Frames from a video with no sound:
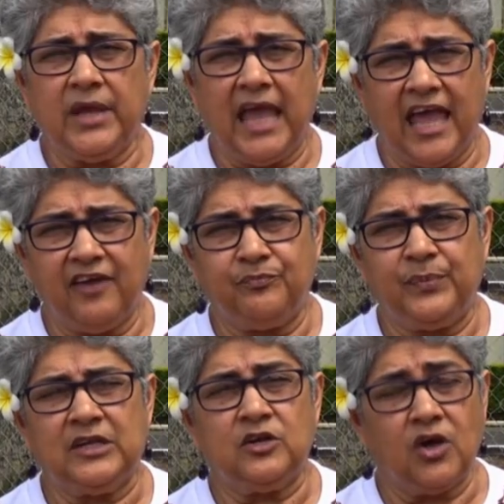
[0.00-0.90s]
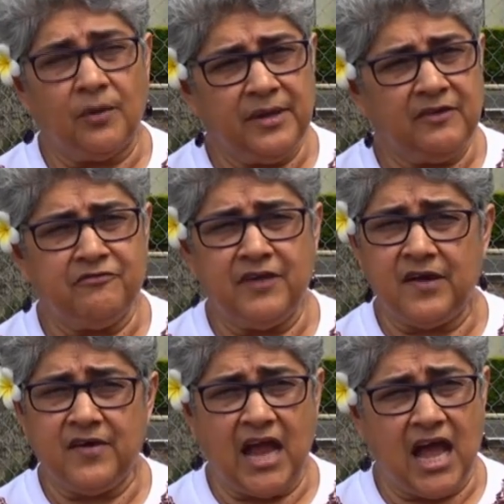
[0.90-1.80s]
We have been lobbying
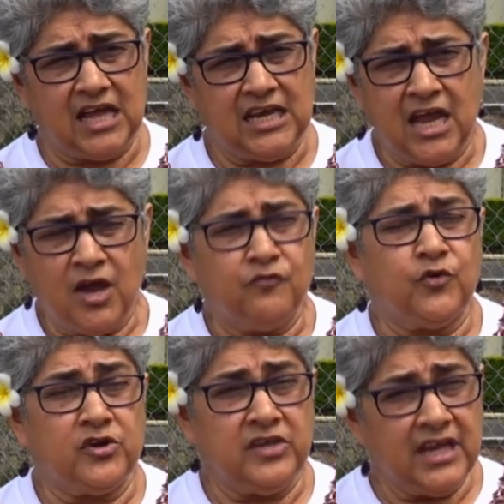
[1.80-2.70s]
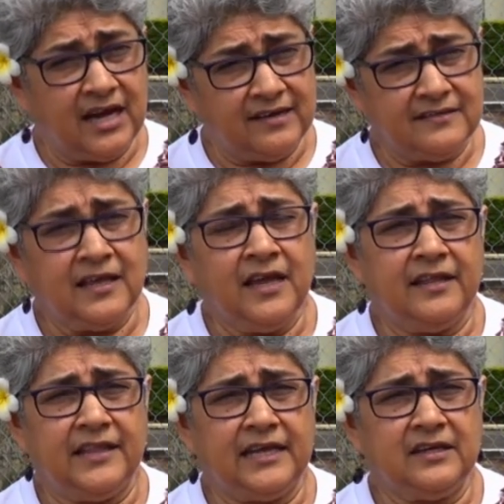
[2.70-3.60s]
very hard for years
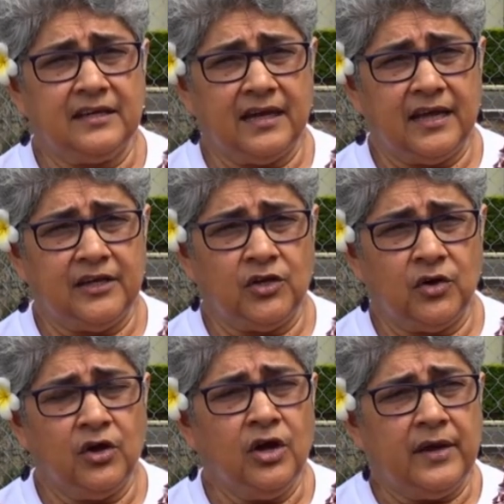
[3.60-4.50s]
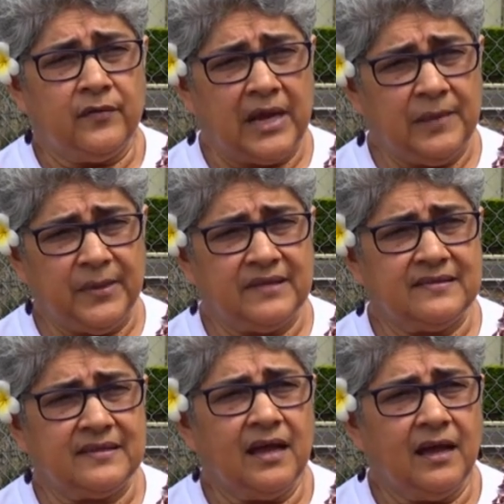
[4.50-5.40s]
that,
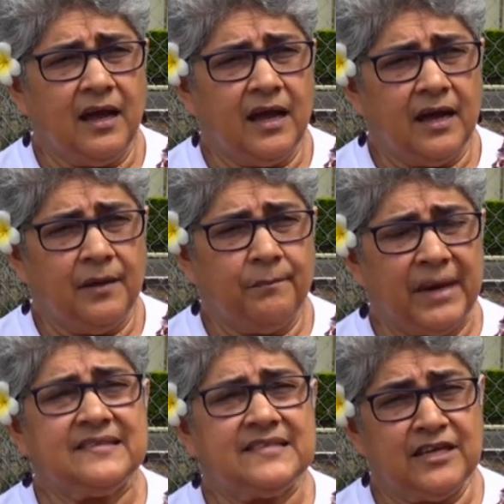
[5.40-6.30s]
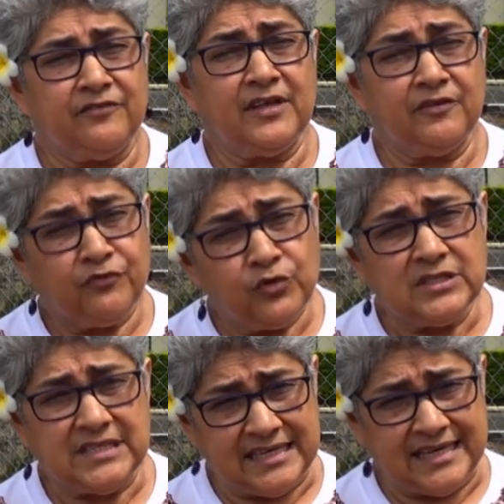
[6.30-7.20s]
rapists must serve their
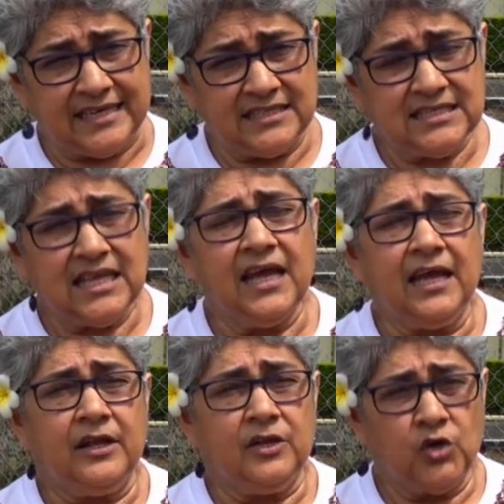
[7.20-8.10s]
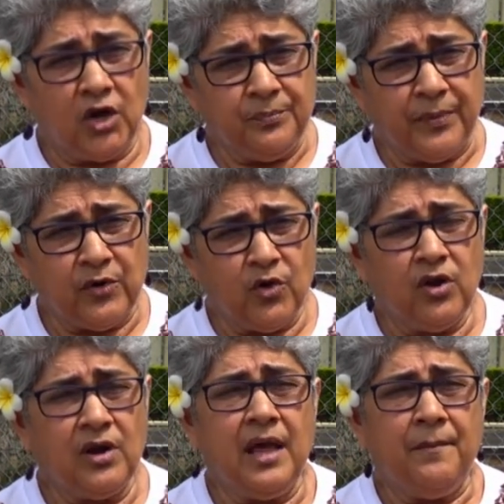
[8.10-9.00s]
full sentence,
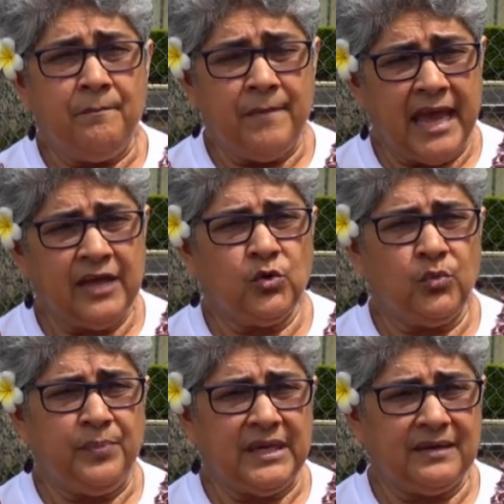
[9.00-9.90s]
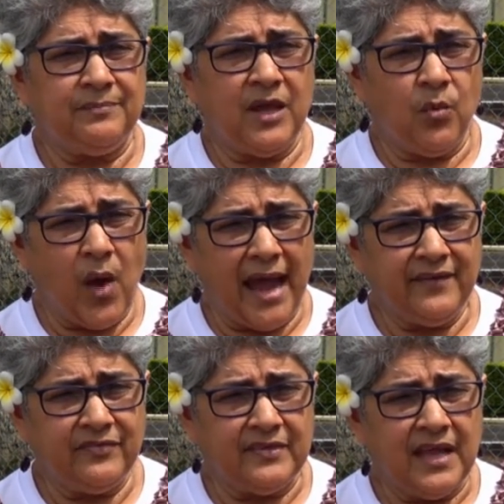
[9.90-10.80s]
non-parole, men who beat up their
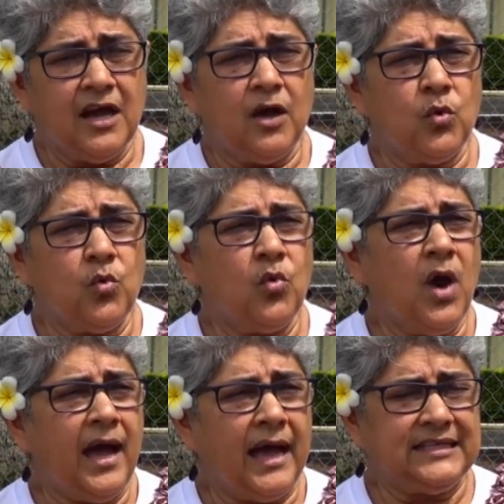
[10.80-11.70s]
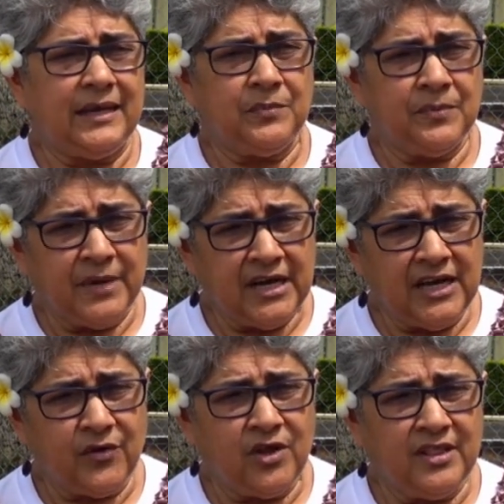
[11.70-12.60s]
wives, who attempt
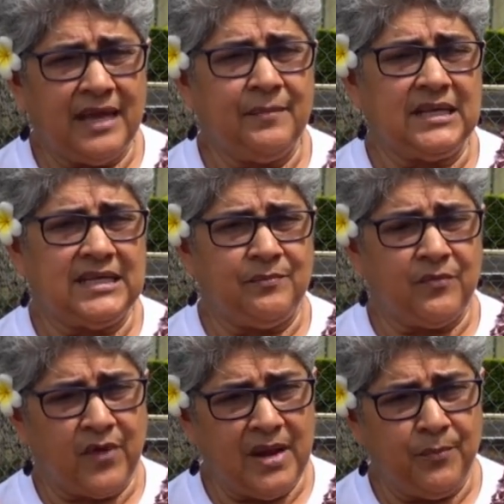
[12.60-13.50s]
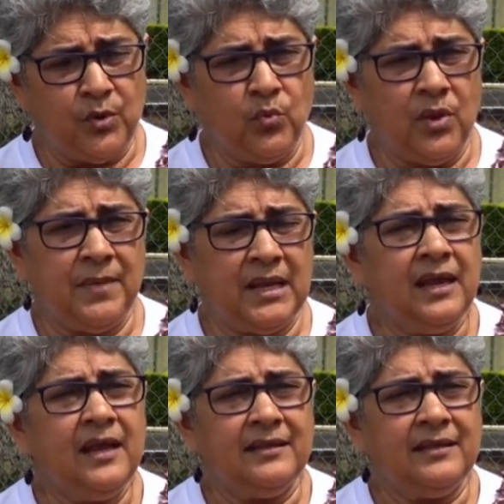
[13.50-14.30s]
murder on them, attempt rape on women,